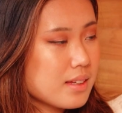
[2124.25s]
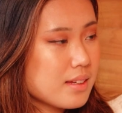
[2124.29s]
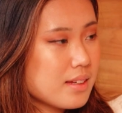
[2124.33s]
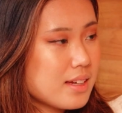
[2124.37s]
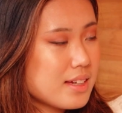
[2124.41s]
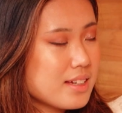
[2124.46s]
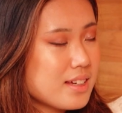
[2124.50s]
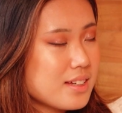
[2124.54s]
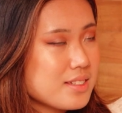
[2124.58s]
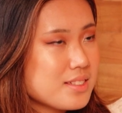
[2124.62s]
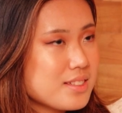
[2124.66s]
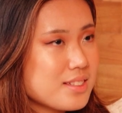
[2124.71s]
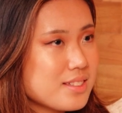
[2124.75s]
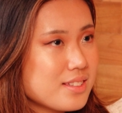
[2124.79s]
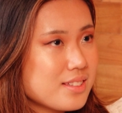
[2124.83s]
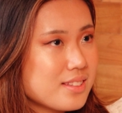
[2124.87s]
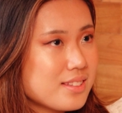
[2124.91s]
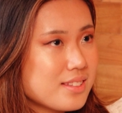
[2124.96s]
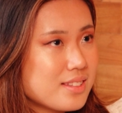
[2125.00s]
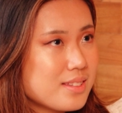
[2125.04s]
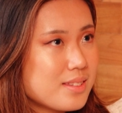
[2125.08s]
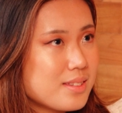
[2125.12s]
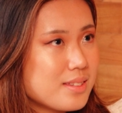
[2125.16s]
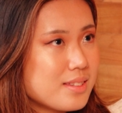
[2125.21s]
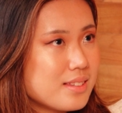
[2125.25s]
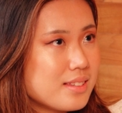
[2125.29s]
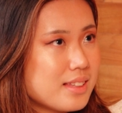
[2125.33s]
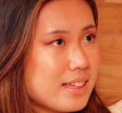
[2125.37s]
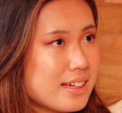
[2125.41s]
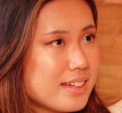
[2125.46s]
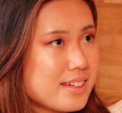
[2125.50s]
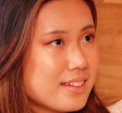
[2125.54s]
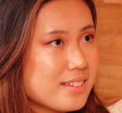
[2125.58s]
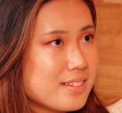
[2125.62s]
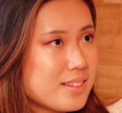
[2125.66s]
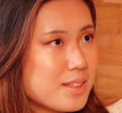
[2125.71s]
I guess it
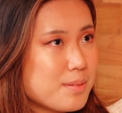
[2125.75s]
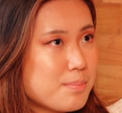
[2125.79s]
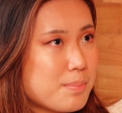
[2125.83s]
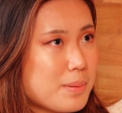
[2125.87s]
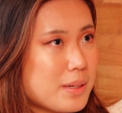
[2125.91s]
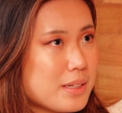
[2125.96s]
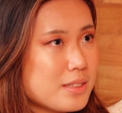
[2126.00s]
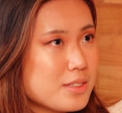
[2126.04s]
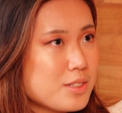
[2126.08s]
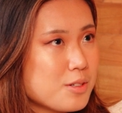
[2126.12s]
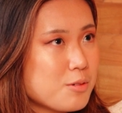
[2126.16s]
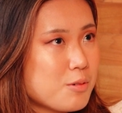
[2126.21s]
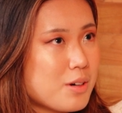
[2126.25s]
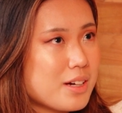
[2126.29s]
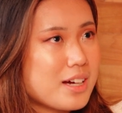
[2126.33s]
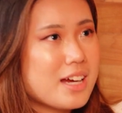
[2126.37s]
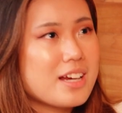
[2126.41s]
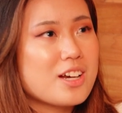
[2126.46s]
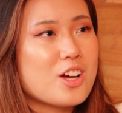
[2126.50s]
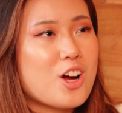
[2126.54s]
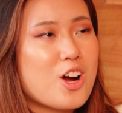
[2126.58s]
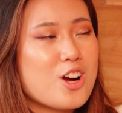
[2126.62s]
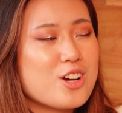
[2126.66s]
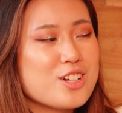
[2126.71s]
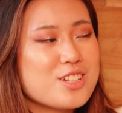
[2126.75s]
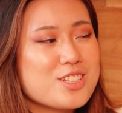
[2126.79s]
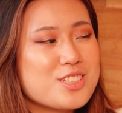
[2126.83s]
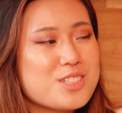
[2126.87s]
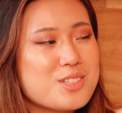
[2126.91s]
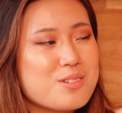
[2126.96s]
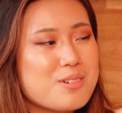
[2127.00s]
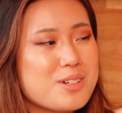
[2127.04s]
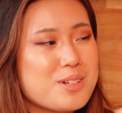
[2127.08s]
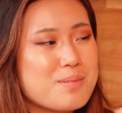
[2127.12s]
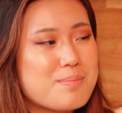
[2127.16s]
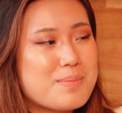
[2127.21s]
like depends on what kind of artist
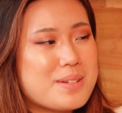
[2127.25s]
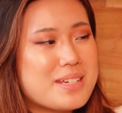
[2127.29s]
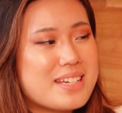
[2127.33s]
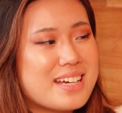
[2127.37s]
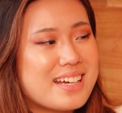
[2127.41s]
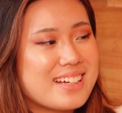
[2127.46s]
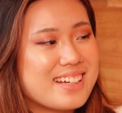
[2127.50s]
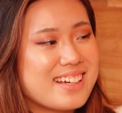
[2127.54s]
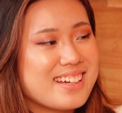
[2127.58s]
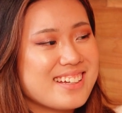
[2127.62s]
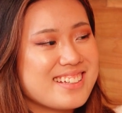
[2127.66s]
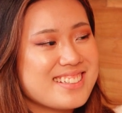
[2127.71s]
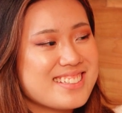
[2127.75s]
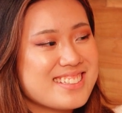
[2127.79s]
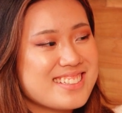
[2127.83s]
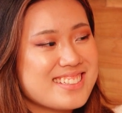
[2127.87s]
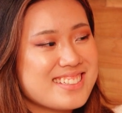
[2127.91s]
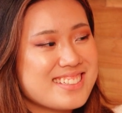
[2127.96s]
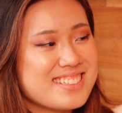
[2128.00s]
you want to be, I guess.